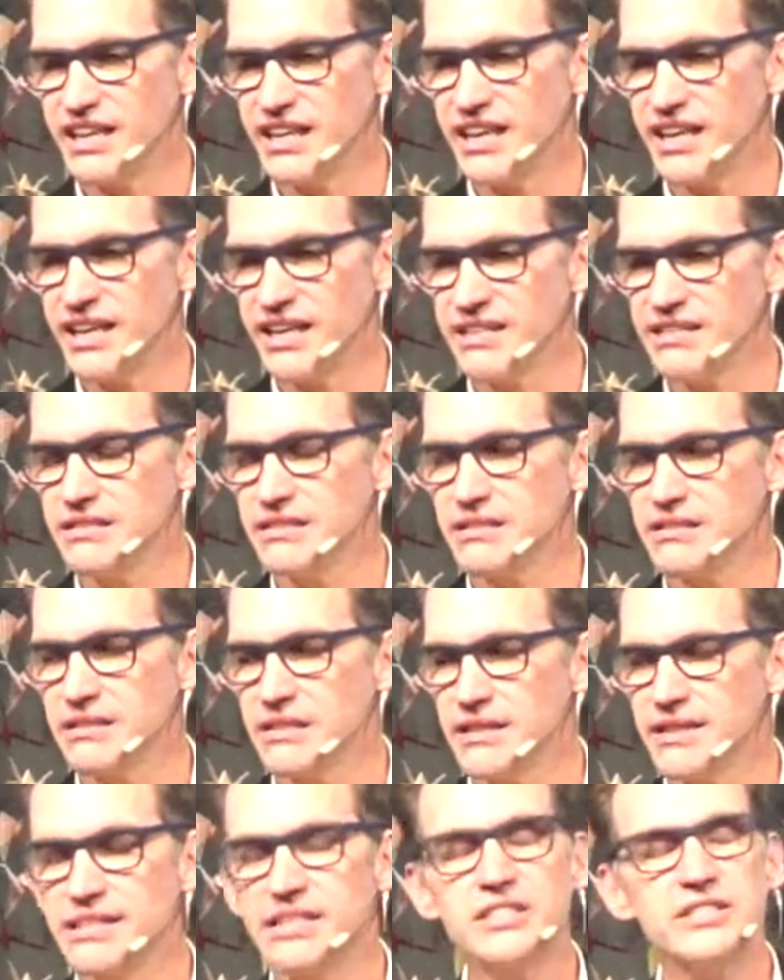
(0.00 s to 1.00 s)
and
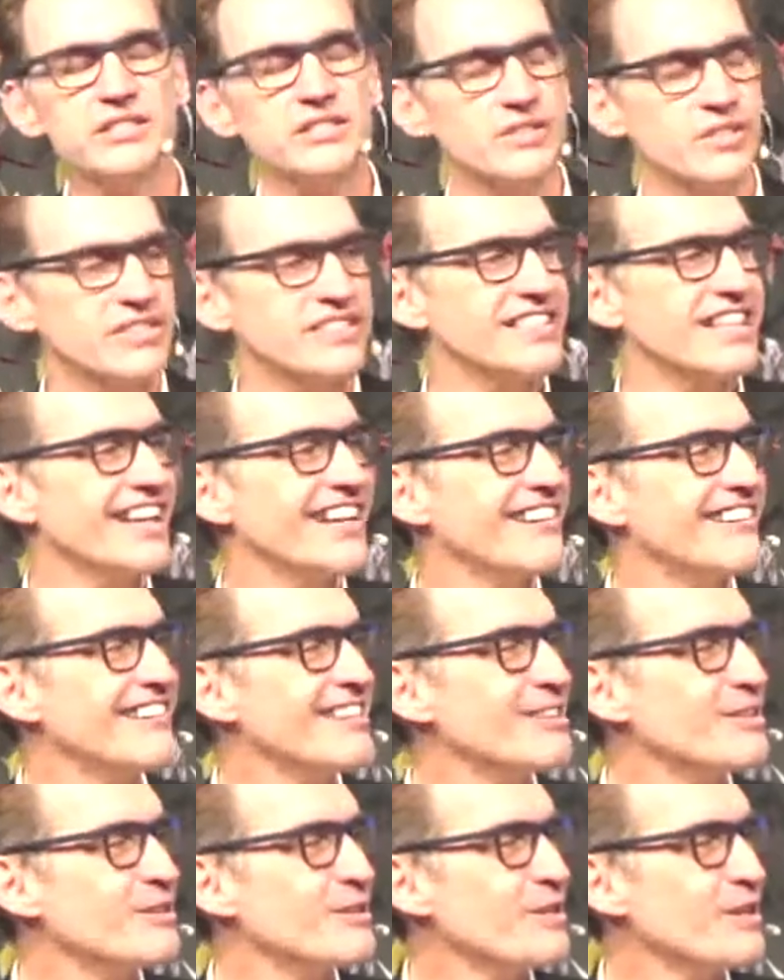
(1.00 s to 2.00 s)
I just stood there
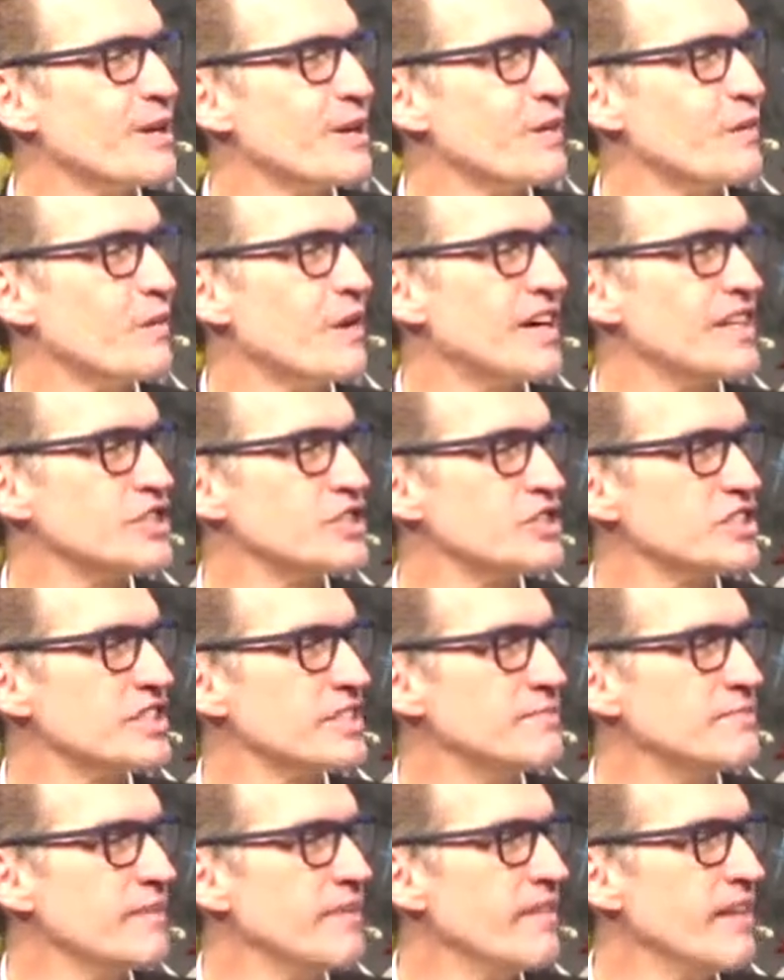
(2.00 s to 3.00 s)
and watched
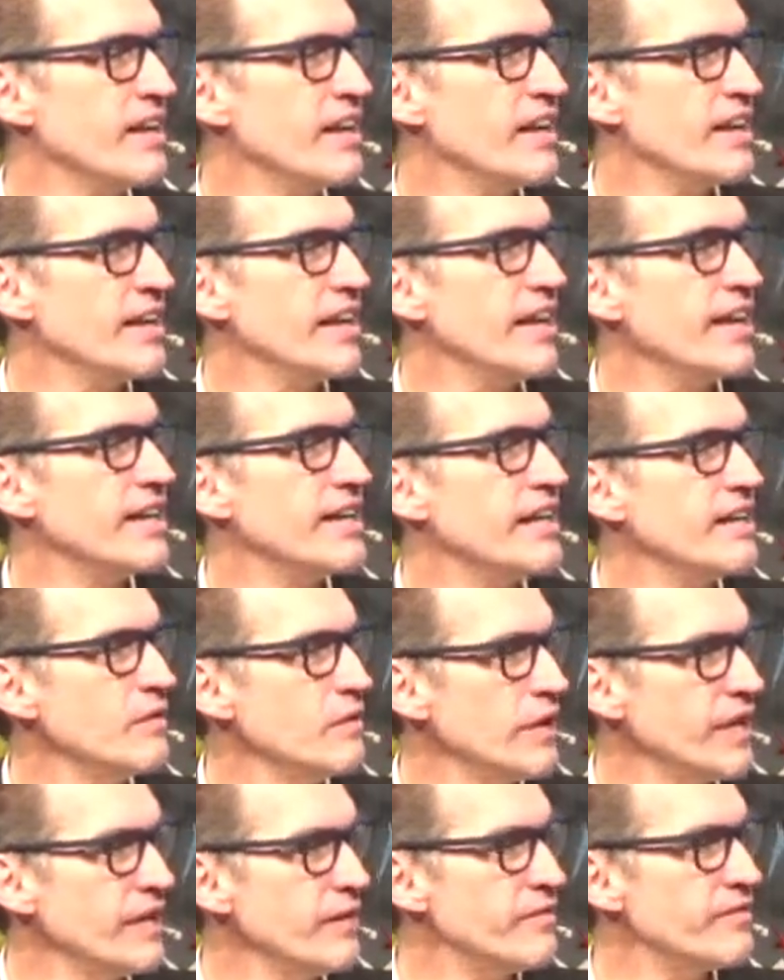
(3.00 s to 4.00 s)
him. And he
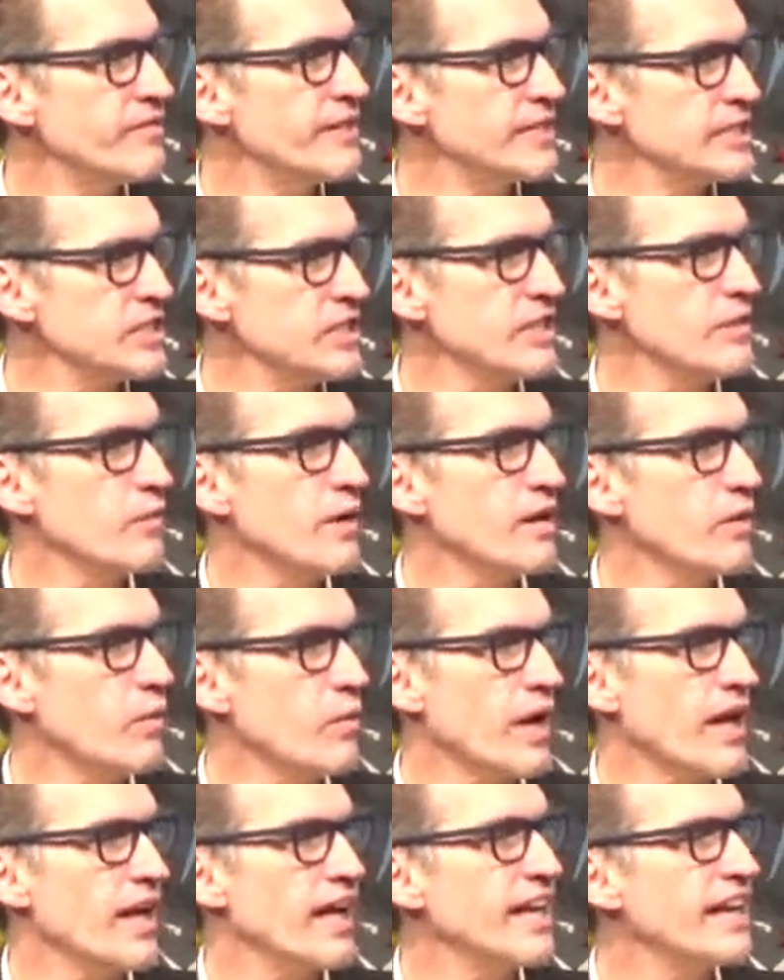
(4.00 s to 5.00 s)
eventually went
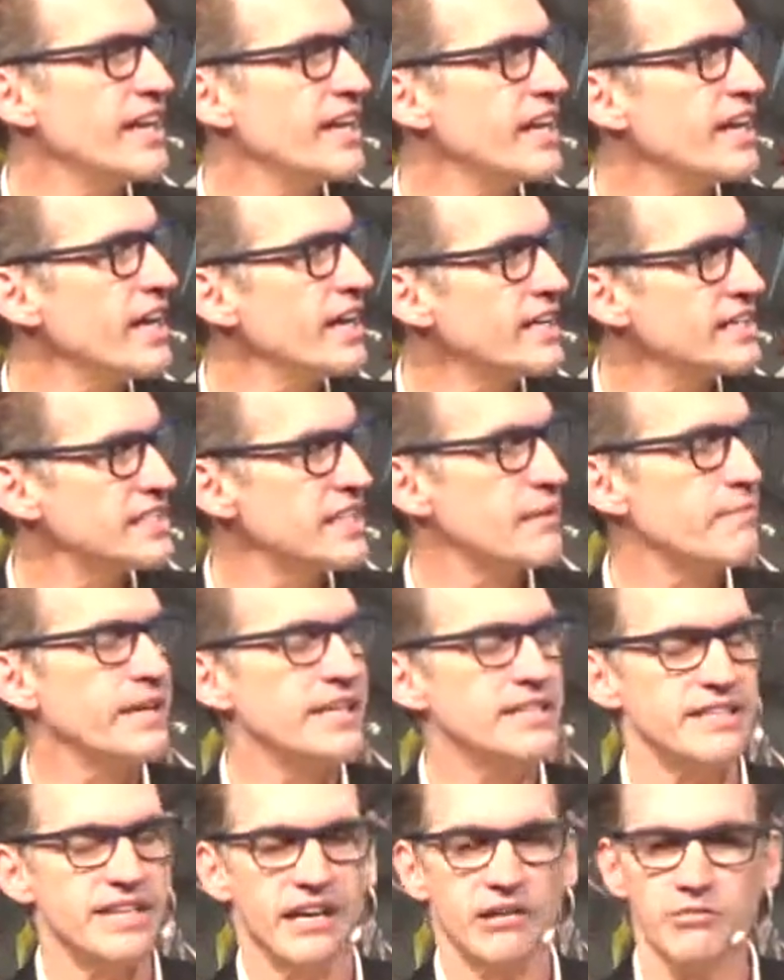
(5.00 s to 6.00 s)
away, and I sat
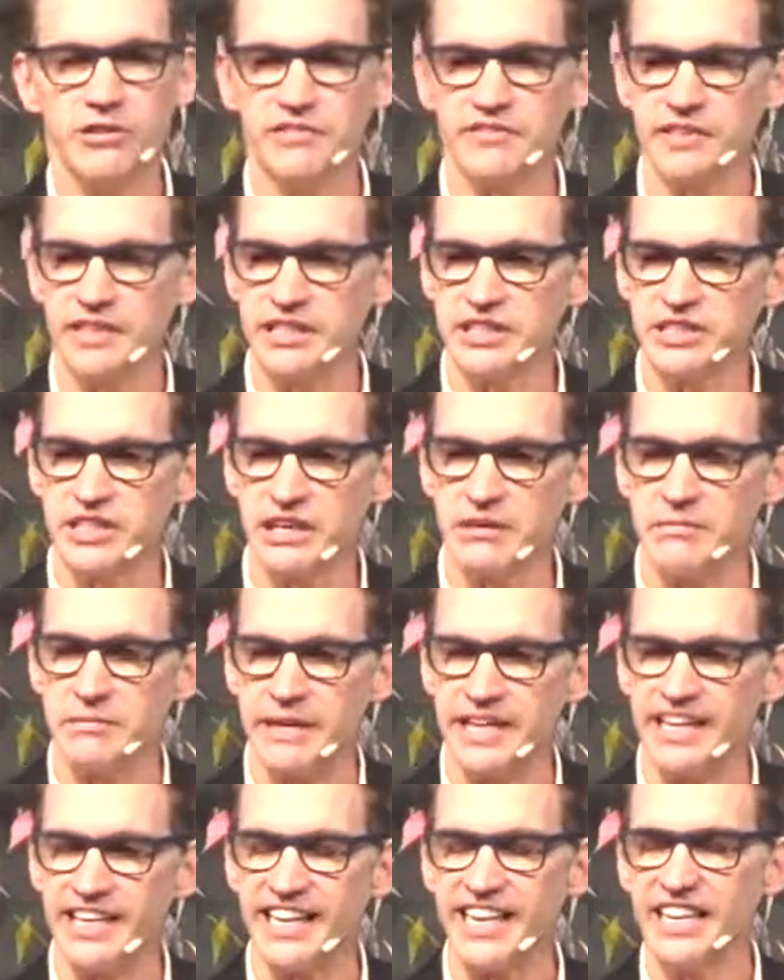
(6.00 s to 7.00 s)
back down and finished our
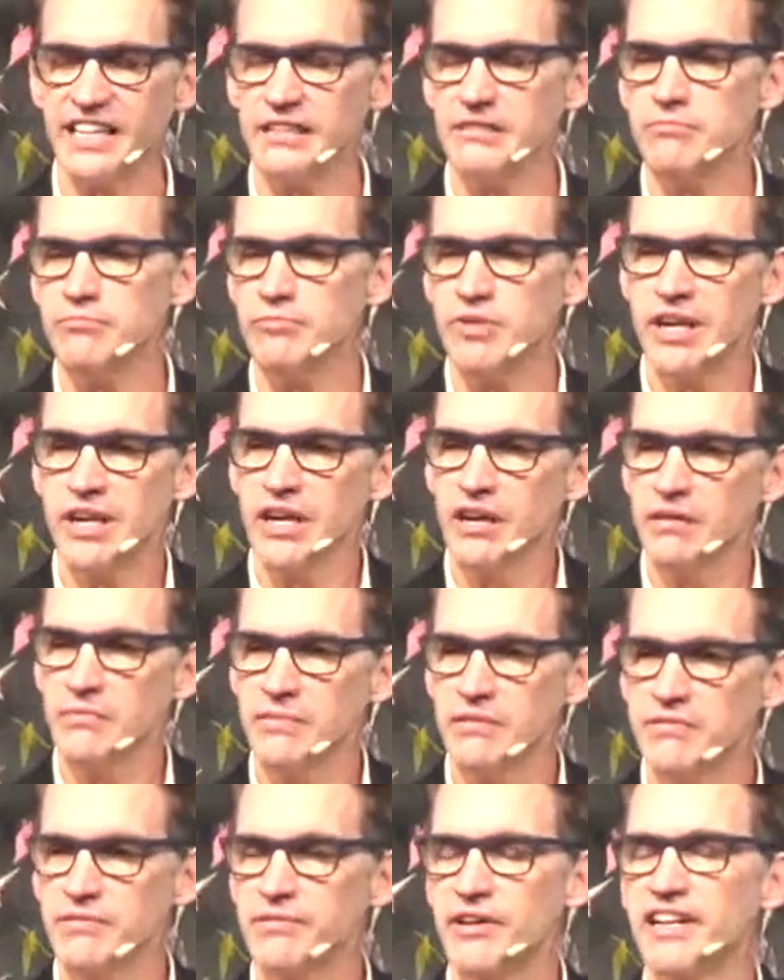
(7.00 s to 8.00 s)
meeting. And
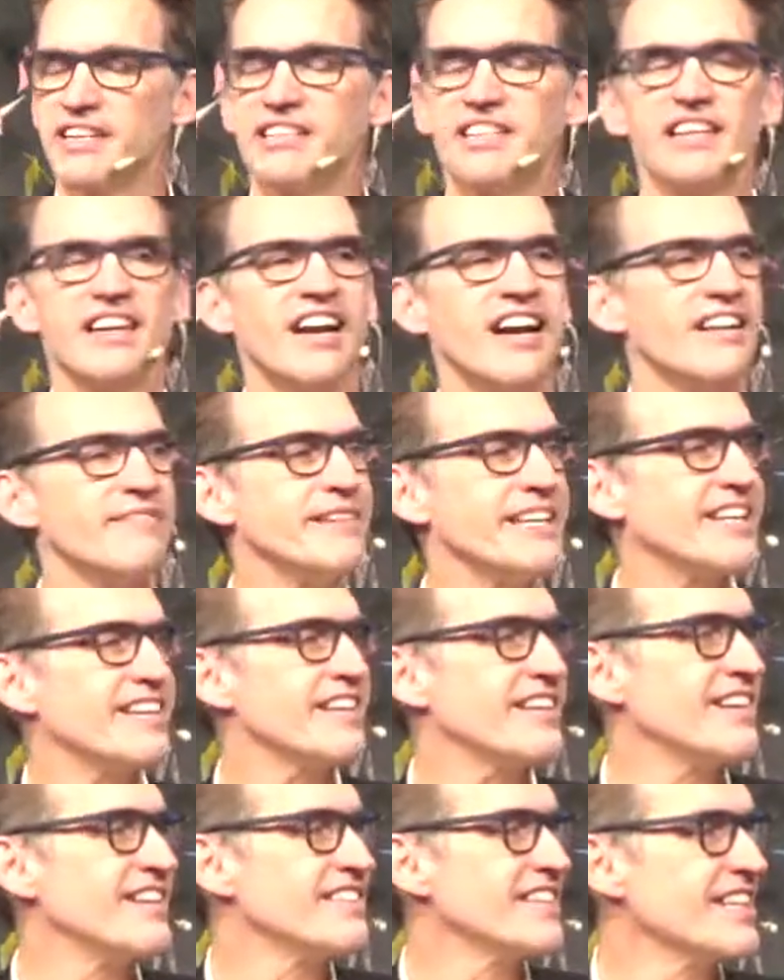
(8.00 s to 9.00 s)
my friend and I, my
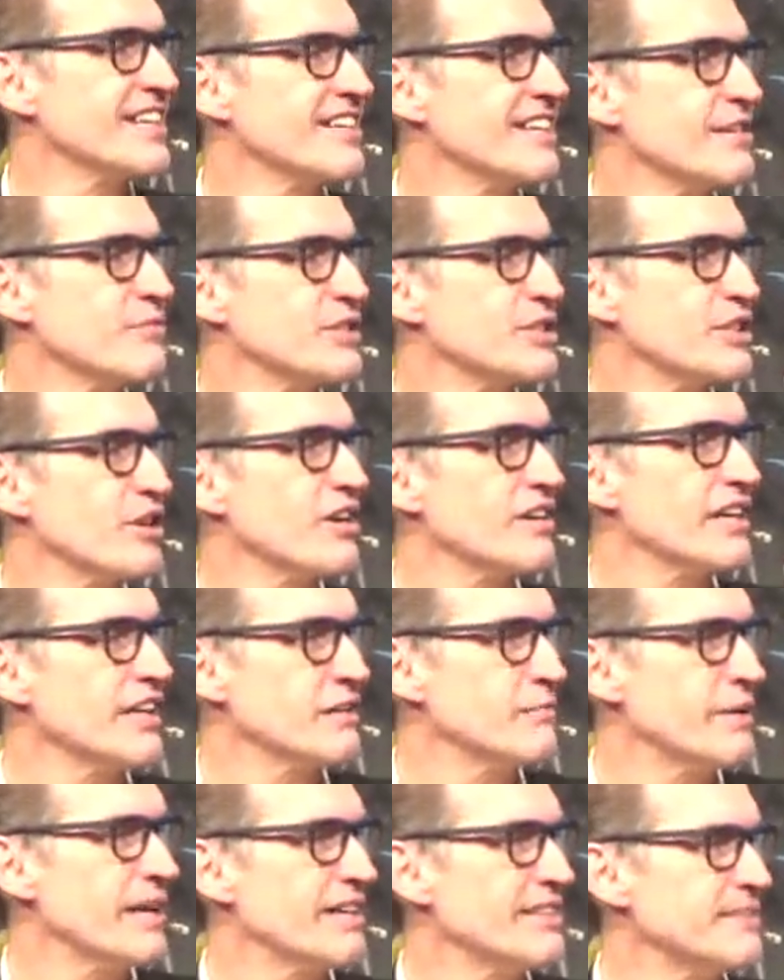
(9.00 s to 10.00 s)
colleague and I, were talking
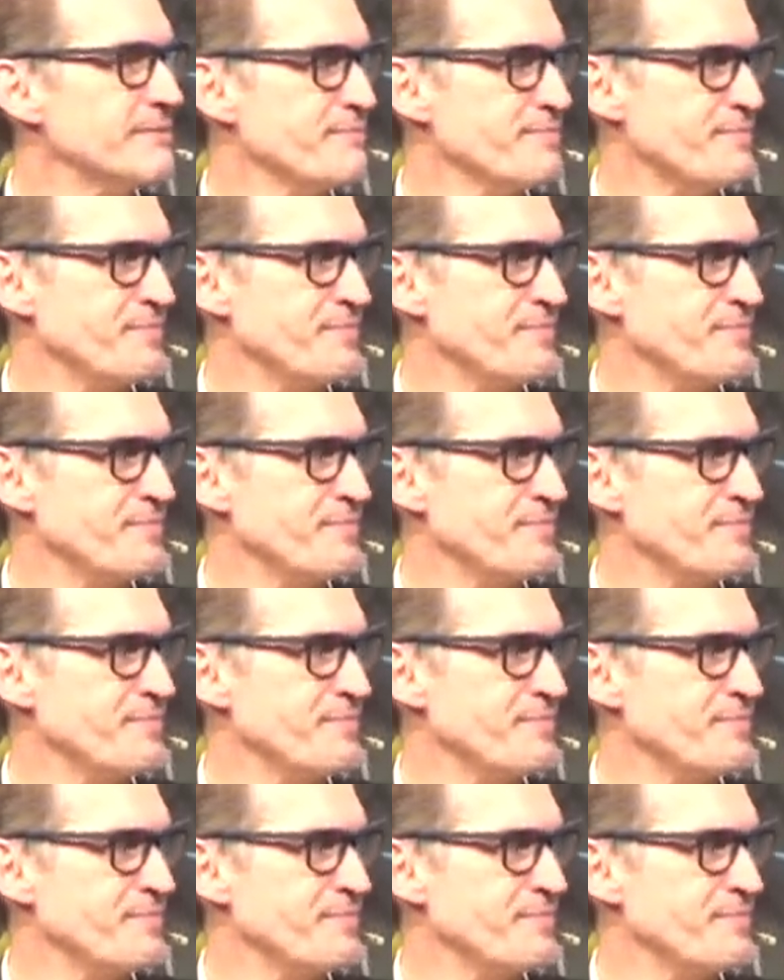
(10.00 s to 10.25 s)
about it.